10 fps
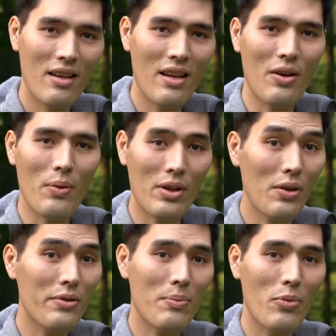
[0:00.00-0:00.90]
you know a
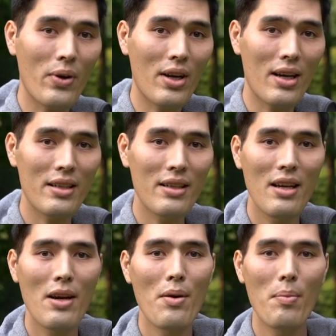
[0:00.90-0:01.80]
closer point on,
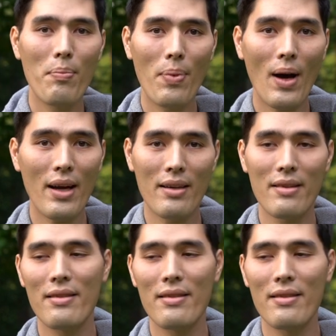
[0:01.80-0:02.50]
but